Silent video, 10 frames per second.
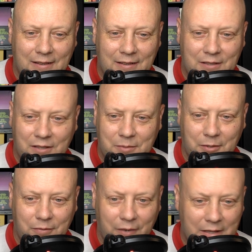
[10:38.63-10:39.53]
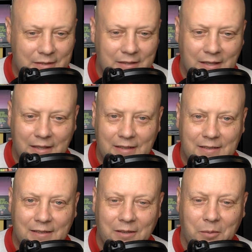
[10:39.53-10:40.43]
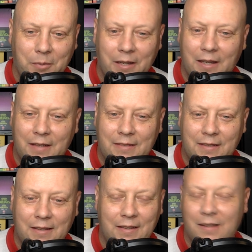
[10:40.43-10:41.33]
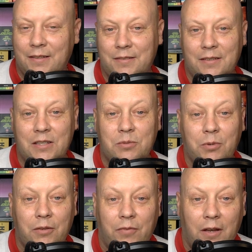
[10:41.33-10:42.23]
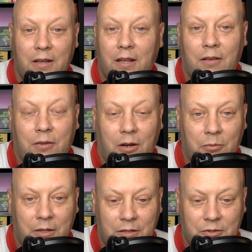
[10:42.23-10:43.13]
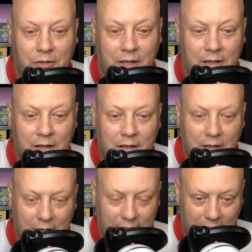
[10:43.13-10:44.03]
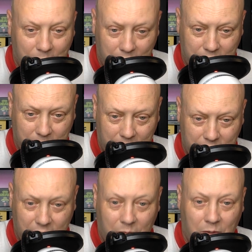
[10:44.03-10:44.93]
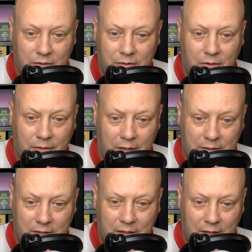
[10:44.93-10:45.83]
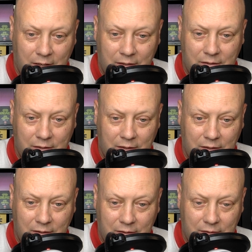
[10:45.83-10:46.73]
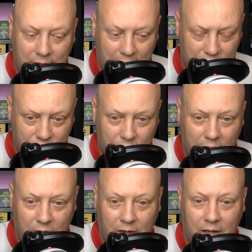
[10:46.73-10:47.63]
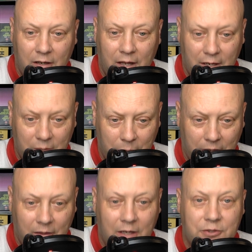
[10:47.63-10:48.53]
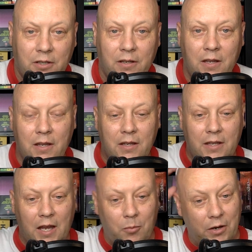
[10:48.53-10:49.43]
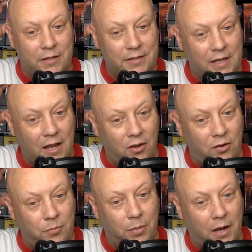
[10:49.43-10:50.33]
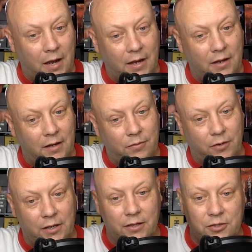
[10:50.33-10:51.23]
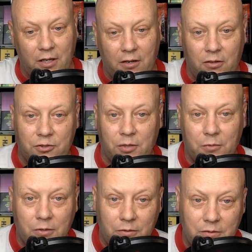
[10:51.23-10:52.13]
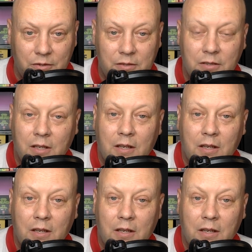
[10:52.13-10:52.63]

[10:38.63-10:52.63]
he talks about the fight scenes a little bit, and it's a really fun interview. I really enjoyed it. Again, produced by Gillian Wallace Harvett and Elijah Drenner, and edited by Elijah. Camera and sound by a friend of the channel, Jim Koons,